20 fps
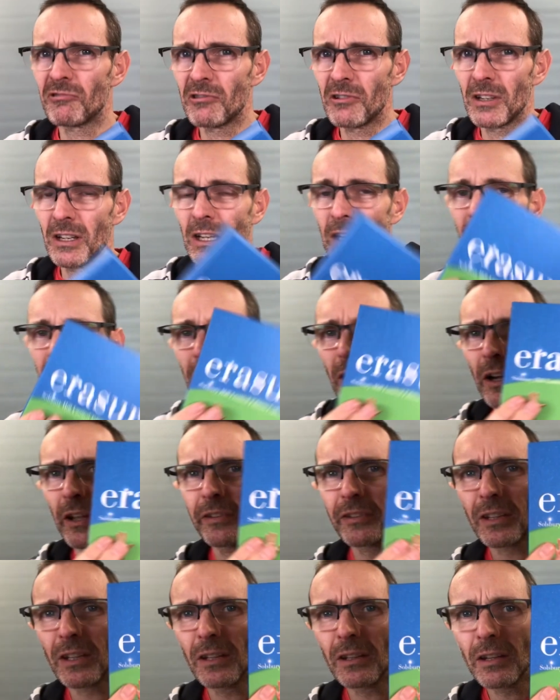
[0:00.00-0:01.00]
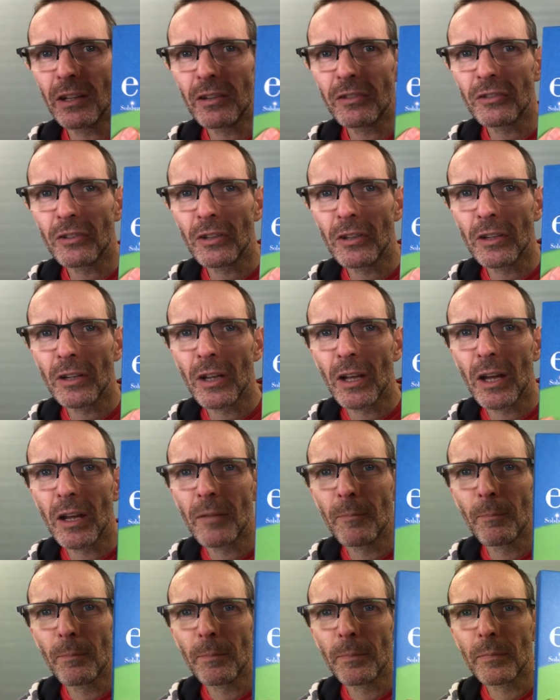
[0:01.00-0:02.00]
really nice condition.
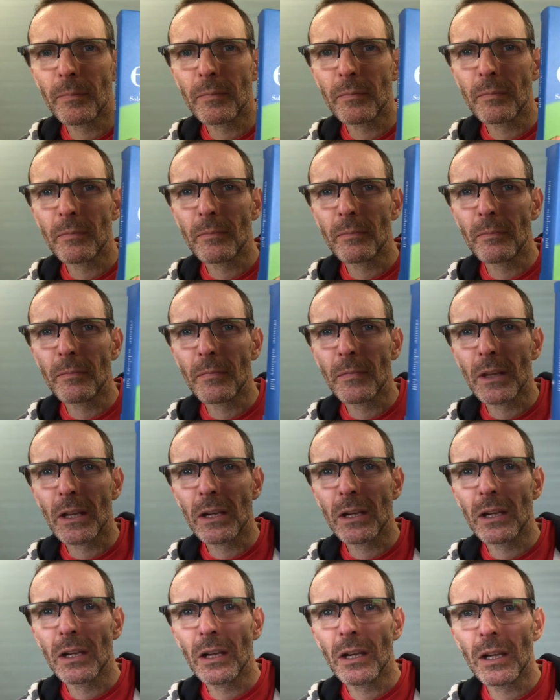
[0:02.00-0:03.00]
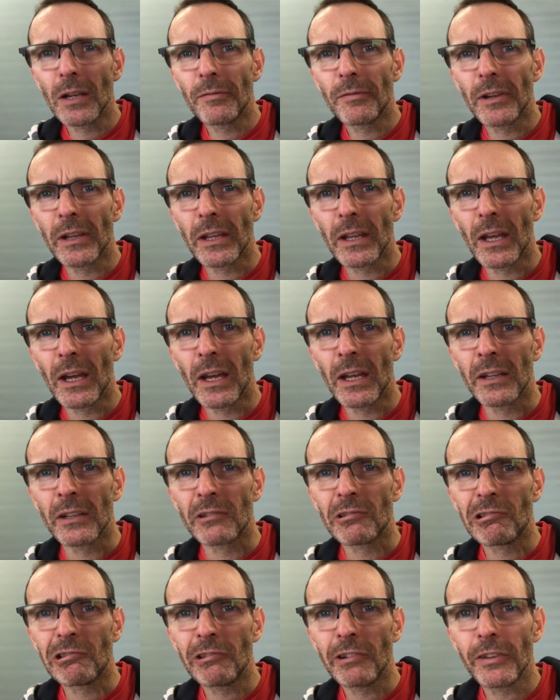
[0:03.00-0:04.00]
Lovely and
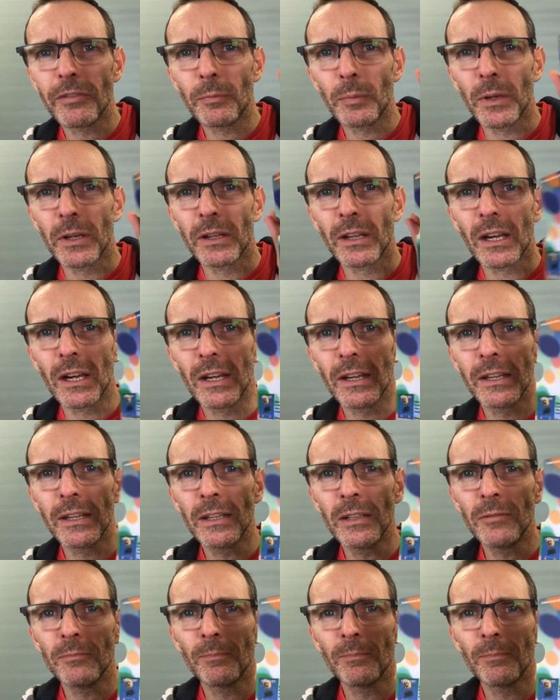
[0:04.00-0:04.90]
crisp and clean.